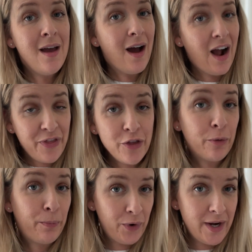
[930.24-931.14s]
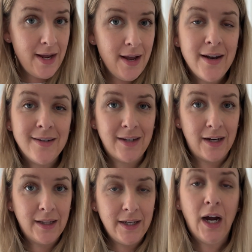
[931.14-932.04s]
I think they're pretty, and
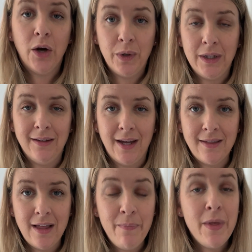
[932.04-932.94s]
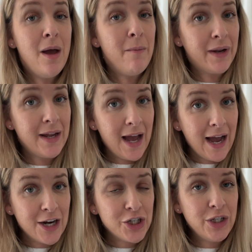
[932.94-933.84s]
aesthetically, I really like them, but I
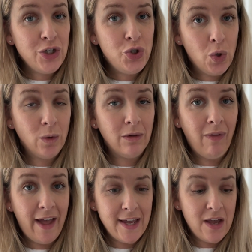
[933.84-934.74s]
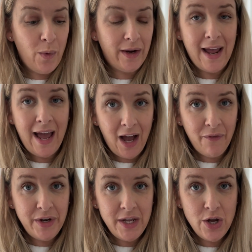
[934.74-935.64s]
actually don't like it when I have
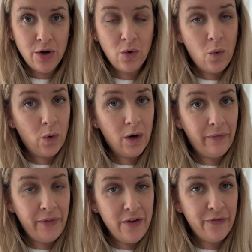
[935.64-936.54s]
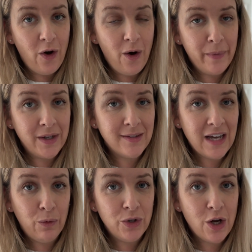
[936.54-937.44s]
an ear or a leaf on my
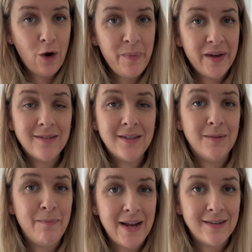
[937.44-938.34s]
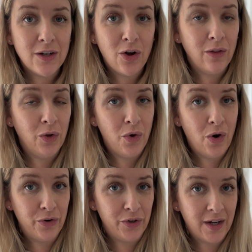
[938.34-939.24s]
sourdough because it makes it a little
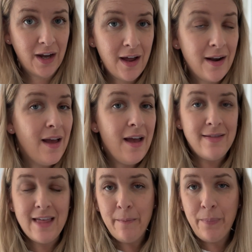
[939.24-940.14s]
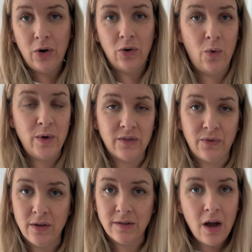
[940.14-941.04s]
harder to cut. That part always
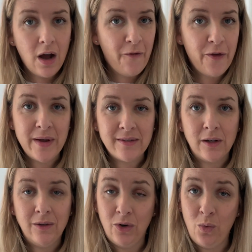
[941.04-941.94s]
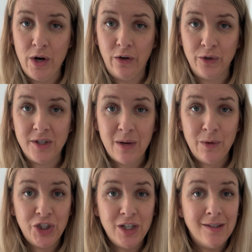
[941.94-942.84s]
falls off. It makes it a little weird for
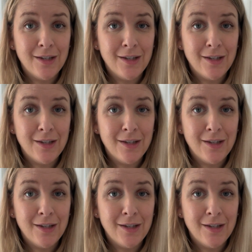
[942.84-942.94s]
sandwiches.